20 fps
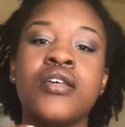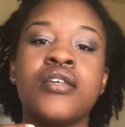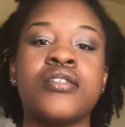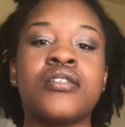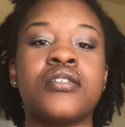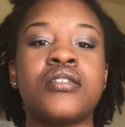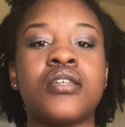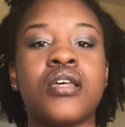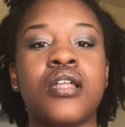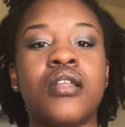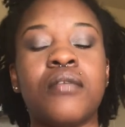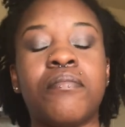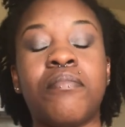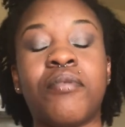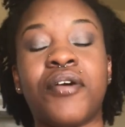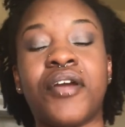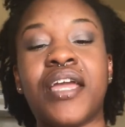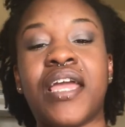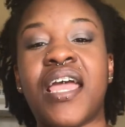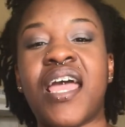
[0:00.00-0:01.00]

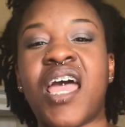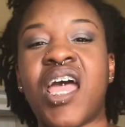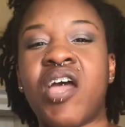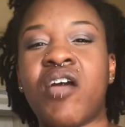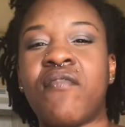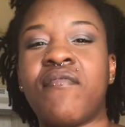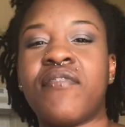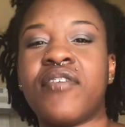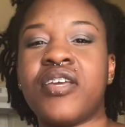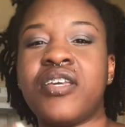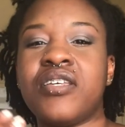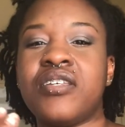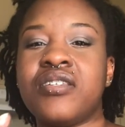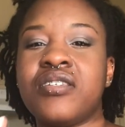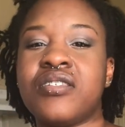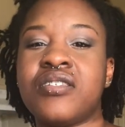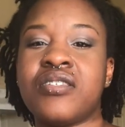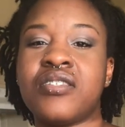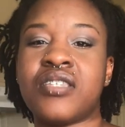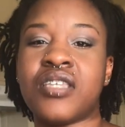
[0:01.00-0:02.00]
celebrate every
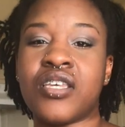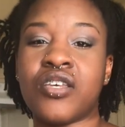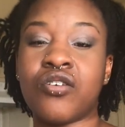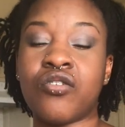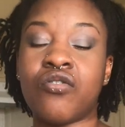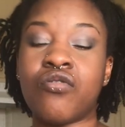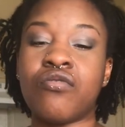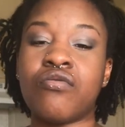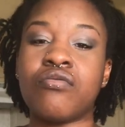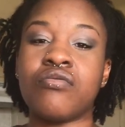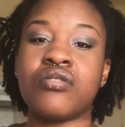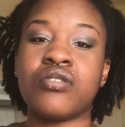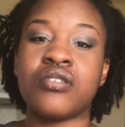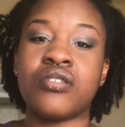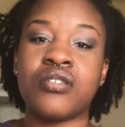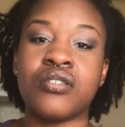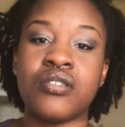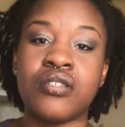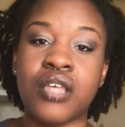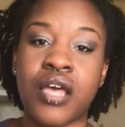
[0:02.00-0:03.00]
single
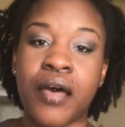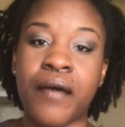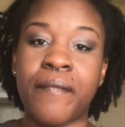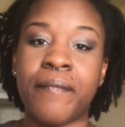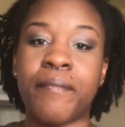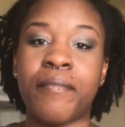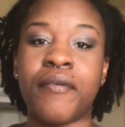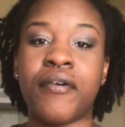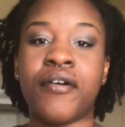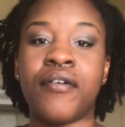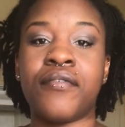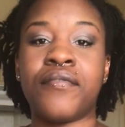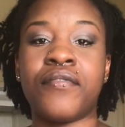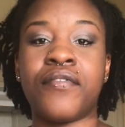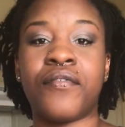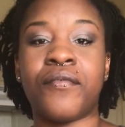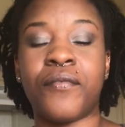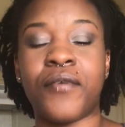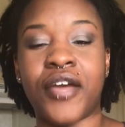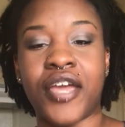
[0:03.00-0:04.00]
step of
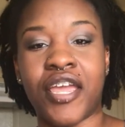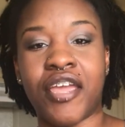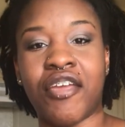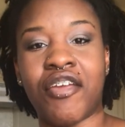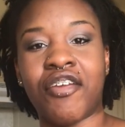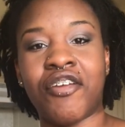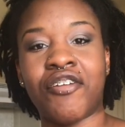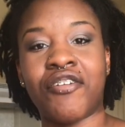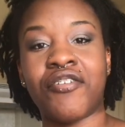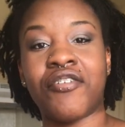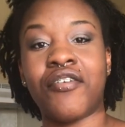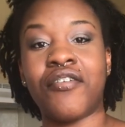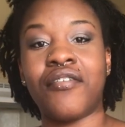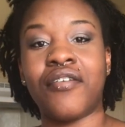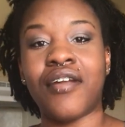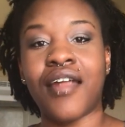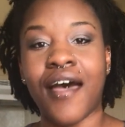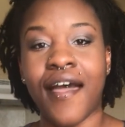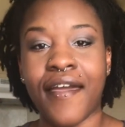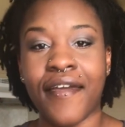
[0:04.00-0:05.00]
the way in your
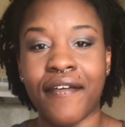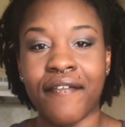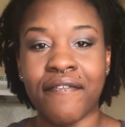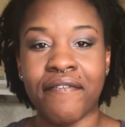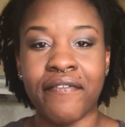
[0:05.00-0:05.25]
life.